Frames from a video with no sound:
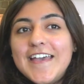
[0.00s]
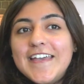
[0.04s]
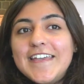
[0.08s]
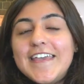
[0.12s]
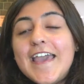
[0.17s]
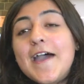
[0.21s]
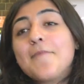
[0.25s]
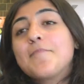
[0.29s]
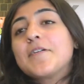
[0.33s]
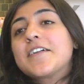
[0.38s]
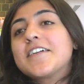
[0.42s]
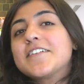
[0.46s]

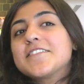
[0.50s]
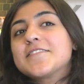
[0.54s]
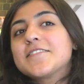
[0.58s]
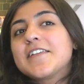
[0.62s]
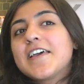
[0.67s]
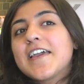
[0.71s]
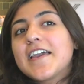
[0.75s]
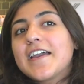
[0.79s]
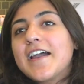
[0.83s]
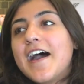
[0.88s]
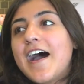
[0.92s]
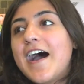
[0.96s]
Yeah, because
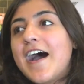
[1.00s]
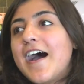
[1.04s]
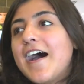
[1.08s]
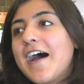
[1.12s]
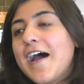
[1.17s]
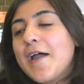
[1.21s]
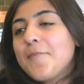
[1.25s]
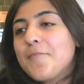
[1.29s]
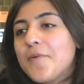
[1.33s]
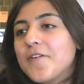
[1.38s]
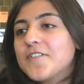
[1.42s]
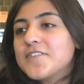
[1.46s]
like
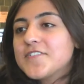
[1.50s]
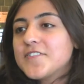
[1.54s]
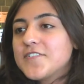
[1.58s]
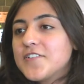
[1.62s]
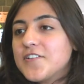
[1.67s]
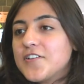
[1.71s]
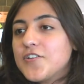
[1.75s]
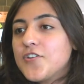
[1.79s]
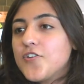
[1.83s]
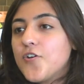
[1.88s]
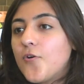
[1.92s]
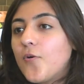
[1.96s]
I
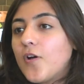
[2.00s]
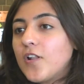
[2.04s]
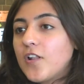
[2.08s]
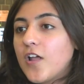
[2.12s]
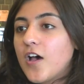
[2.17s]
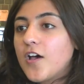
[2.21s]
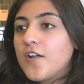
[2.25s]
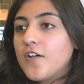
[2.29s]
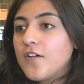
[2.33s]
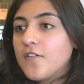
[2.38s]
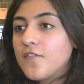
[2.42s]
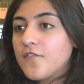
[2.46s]
personally know a
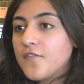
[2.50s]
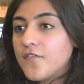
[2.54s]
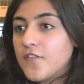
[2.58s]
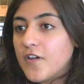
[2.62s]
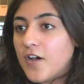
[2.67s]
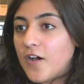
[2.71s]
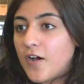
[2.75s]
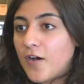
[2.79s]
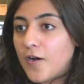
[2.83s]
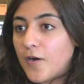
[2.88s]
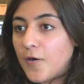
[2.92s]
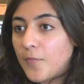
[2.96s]
lot of
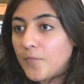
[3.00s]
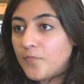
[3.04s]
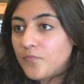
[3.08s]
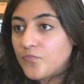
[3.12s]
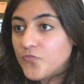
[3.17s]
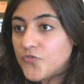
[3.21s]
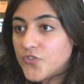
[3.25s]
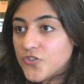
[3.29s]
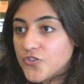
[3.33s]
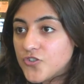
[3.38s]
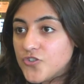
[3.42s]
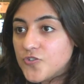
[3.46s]

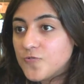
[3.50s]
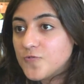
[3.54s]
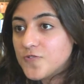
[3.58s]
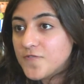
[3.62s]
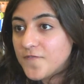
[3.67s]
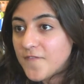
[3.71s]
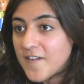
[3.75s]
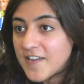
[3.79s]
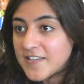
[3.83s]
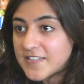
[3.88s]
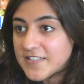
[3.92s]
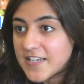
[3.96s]
Jewish
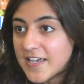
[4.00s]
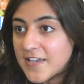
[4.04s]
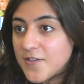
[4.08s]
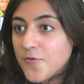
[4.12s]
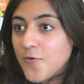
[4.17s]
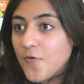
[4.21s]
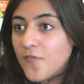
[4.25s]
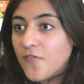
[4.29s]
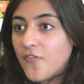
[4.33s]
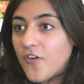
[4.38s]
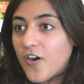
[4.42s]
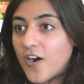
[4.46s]
friends at
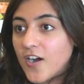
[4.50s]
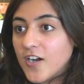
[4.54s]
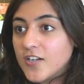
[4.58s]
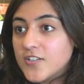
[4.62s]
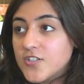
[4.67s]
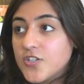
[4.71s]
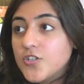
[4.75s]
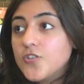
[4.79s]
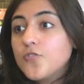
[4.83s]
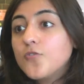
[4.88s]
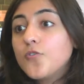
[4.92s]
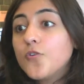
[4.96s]
U of R
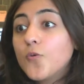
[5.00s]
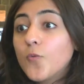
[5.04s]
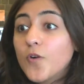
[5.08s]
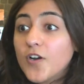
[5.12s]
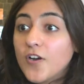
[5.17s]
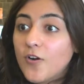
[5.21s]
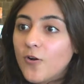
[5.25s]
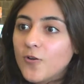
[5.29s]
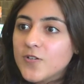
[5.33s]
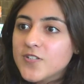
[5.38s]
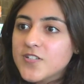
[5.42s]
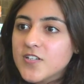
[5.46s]
too who were
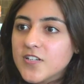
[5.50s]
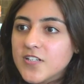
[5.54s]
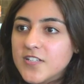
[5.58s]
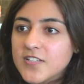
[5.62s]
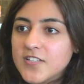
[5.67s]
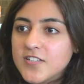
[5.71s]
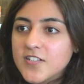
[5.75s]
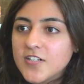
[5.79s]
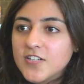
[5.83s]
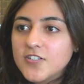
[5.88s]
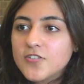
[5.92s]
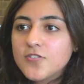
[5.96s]
also
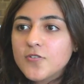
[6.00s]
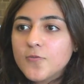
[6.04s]
concerned.